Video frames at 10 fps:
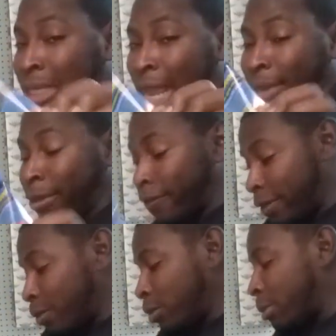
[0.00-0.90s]
the name of
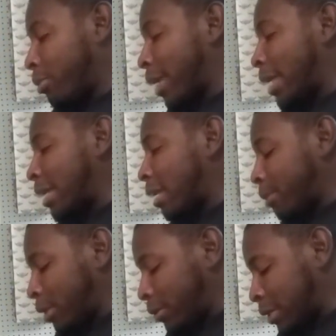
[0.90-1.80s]
the brand that
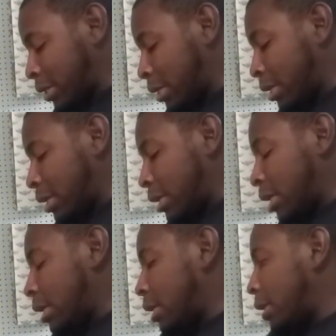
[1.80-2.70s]
I'm using,
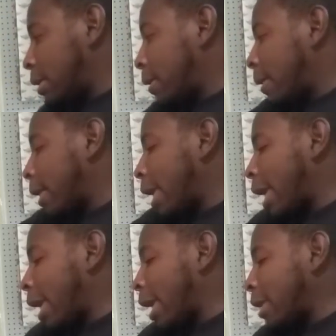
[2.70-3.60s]

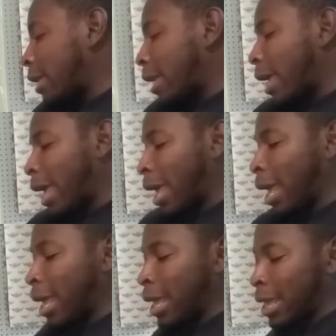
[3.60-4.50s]
and
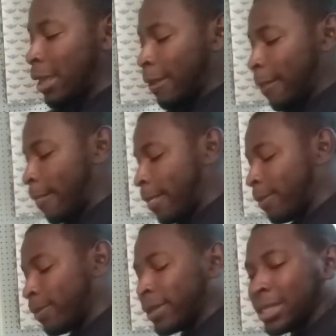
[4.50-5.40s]
a
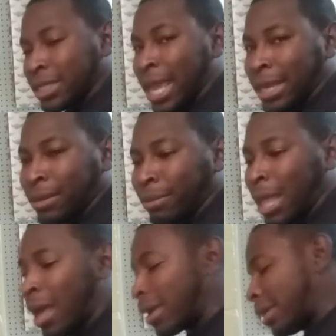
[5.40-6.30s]
sanding
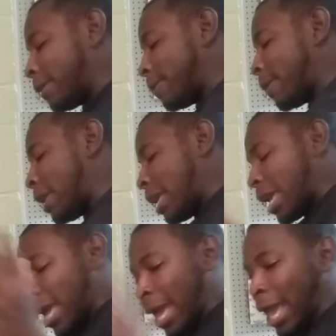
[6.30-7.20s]
block,
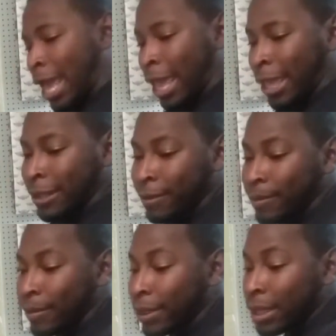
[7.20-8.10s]
and
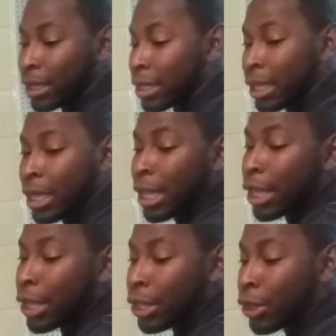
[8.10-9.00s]

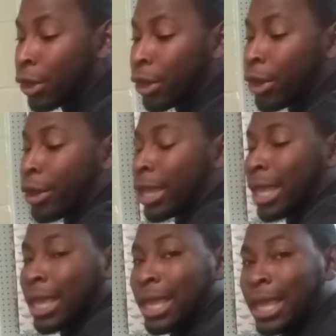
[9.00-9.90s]
your
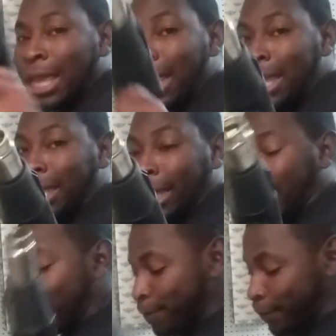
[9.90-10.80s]
heat gun.